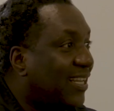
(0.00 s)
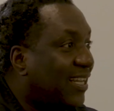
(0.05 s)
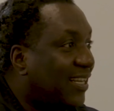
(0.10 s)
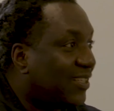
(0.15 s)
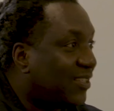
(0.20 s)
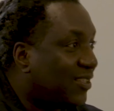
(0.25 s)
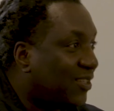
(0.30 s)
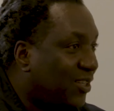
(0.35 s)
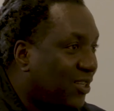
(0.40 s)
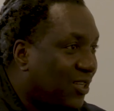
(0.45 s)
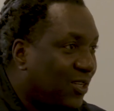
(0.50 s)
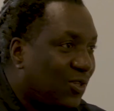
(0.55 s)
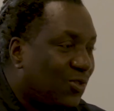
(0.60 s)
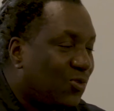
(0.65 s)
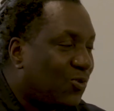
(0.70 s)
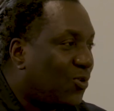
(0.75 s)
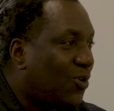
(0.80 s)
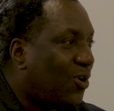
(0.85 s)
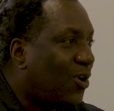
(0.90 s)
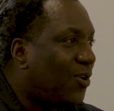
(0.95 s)
And
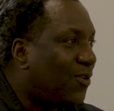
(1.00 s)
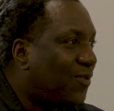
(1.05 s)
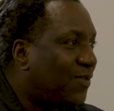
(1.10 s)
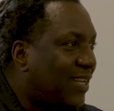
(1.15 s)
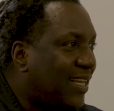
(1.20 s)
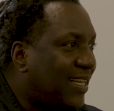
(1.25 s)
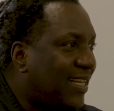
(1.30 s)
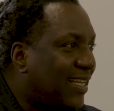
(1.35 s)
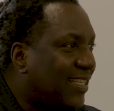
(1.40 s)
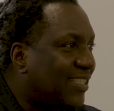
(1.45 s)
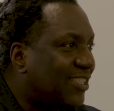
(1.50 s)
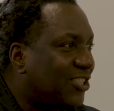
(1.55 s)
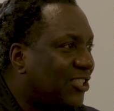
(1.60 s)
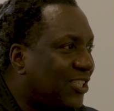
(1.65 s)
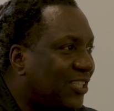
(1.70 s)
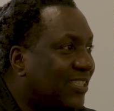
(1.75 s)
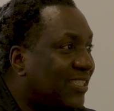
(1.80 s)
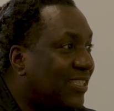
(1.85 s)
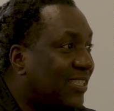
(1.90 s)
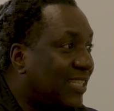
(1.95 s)
so all of that has
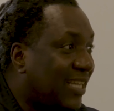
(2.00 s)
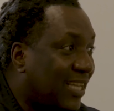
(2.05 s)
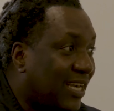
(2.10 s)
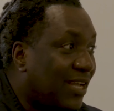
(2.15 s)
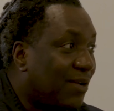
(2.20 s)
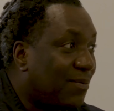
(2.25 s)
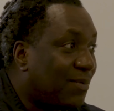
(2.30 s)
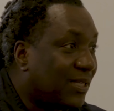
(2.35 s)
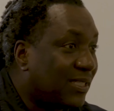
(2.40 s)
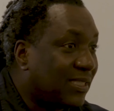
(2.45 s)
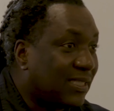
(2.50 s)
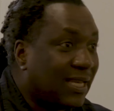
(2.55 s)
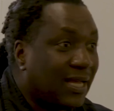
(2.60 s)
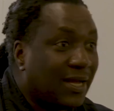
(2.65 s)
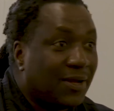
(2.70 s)
changed the dynamics.